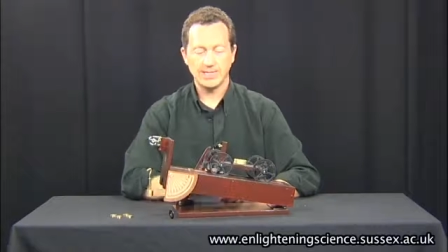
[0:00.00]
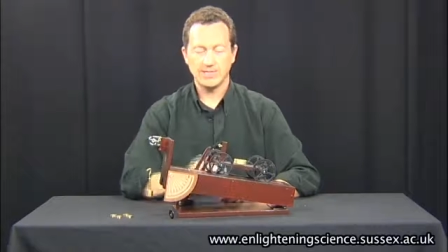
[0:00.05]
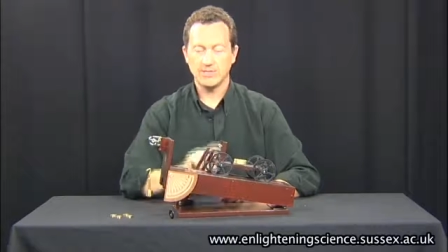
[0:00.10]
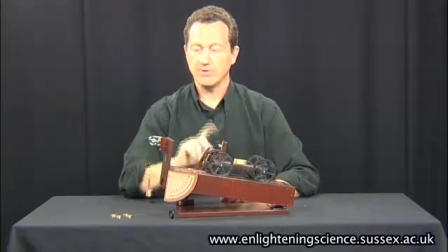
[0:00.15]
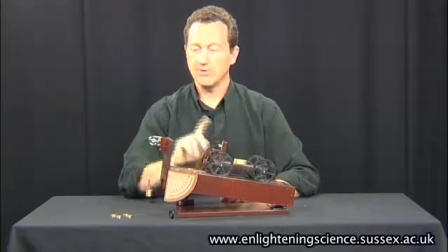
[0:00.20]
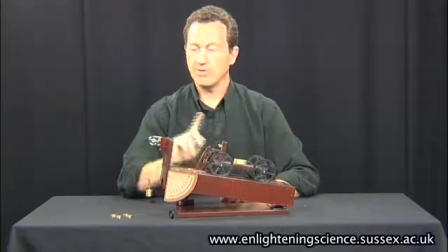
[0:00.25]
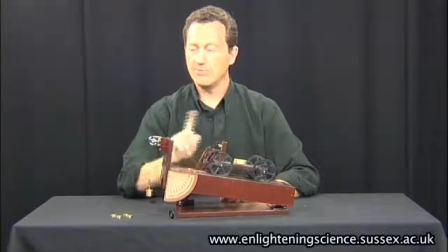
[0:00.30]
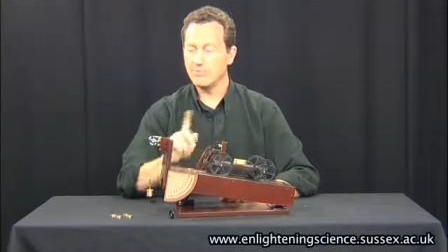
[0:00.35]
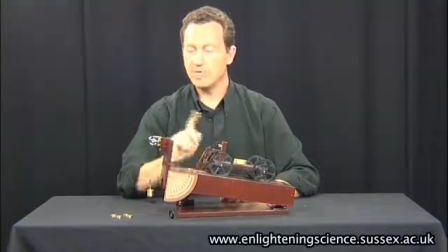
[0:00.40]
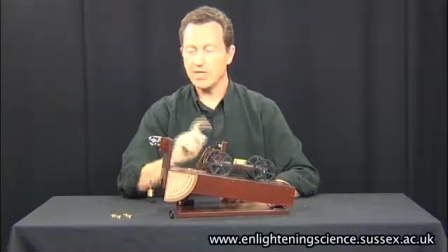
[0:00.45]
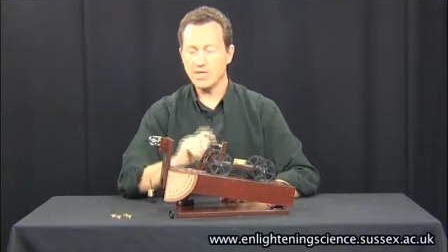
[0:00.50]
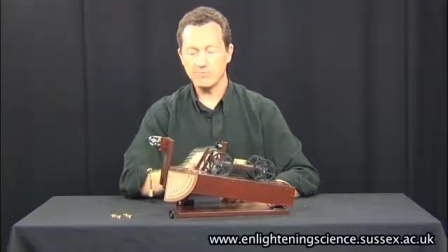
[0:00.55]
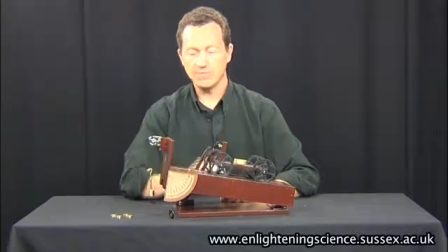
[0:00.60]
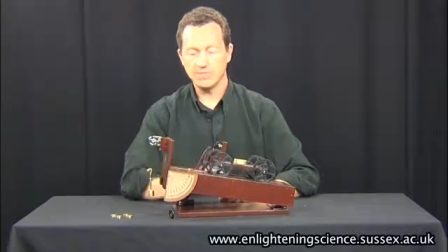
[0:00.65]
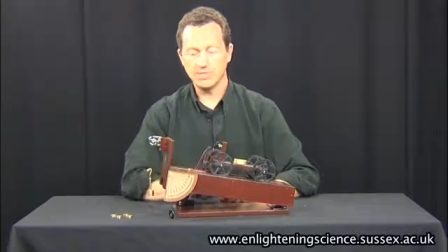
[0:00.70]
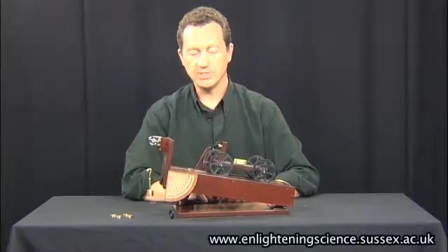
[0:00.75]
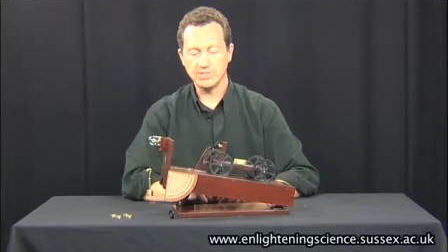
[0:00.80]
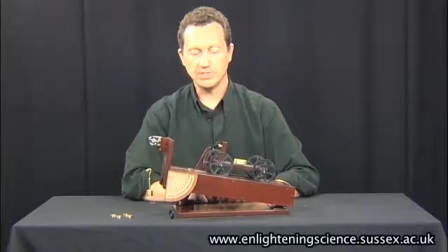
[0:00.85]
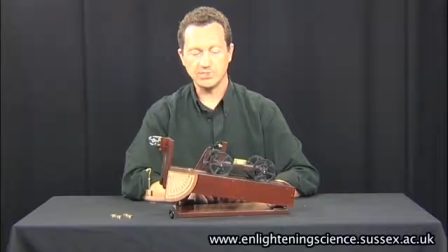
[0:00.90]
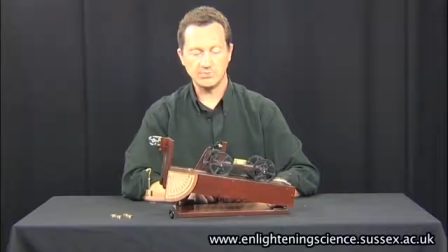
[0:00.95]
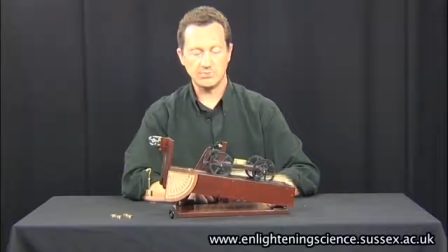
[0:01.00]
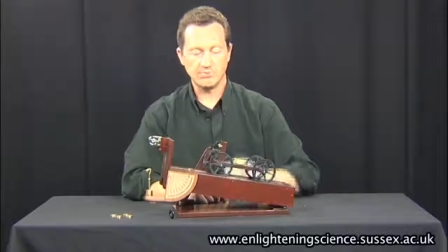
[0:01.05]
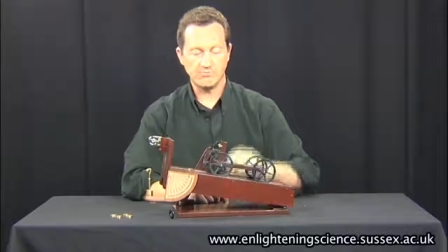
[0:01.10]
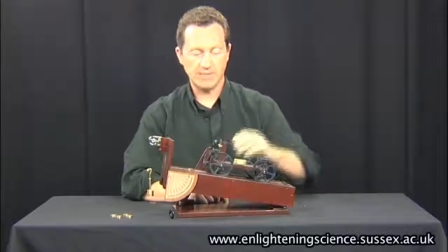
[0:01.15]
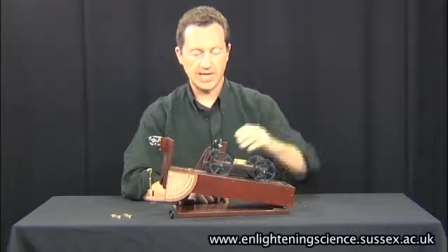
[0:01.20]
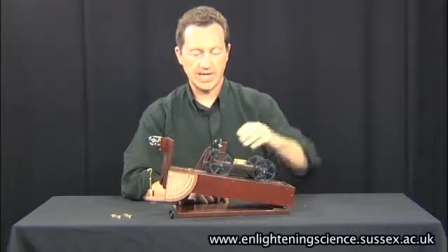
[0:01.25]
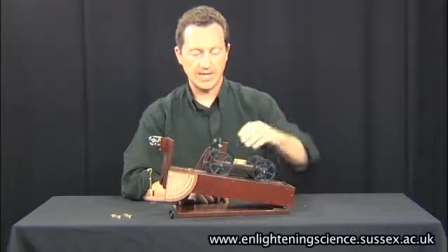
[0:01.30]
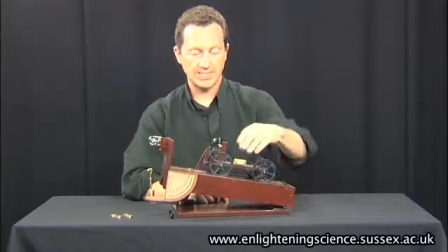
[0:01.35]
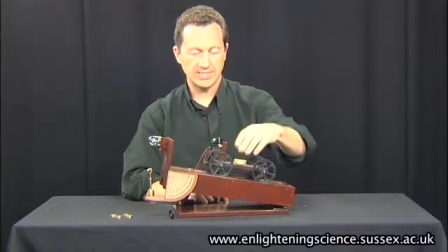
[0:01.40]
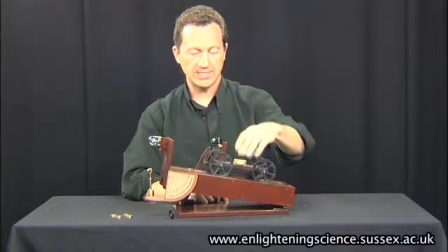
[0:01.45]
Now at the moment we have
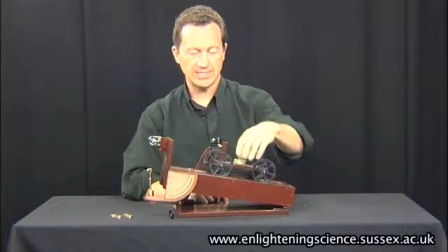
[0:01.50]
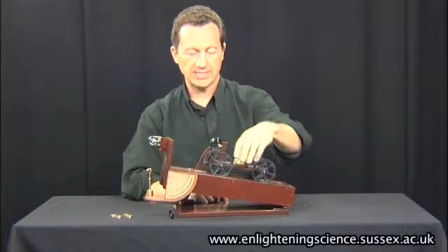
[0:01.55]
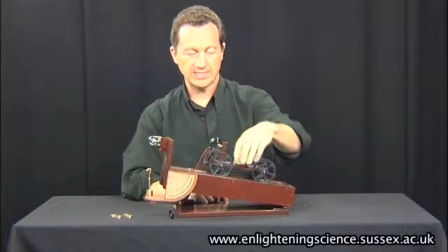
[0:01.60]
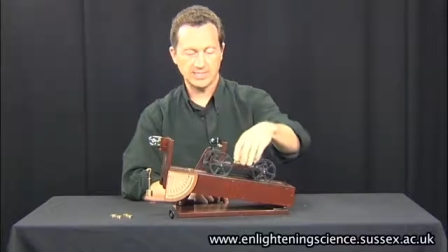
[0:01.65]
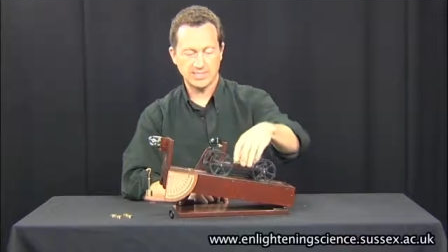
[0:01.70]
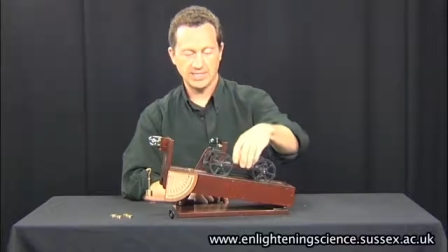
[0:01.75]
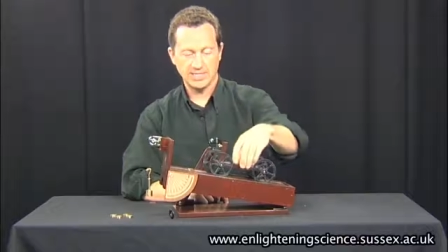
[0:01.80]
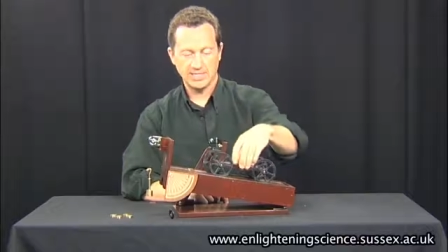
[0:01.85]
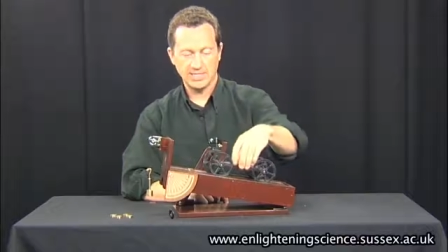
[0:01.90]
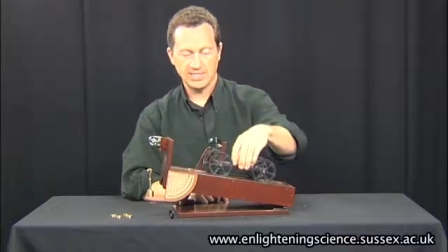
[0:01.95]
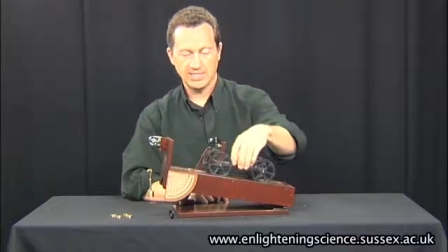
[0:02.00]
balanced